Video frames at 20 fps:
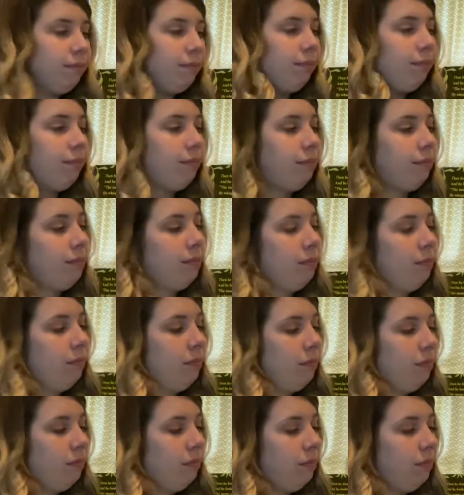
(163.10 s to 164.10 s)

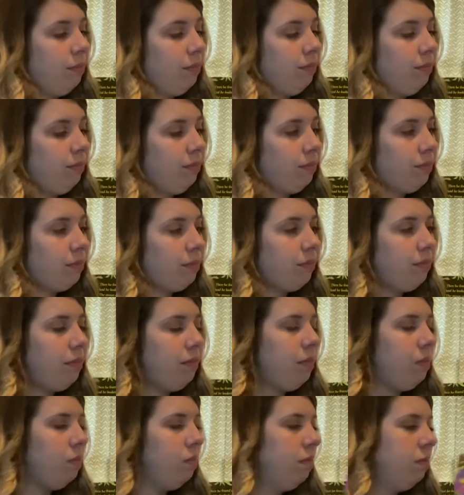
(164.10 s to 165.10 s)

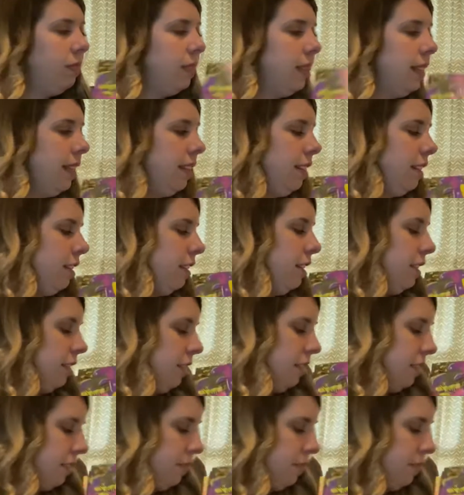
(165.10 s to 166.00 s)
Nobody speaks.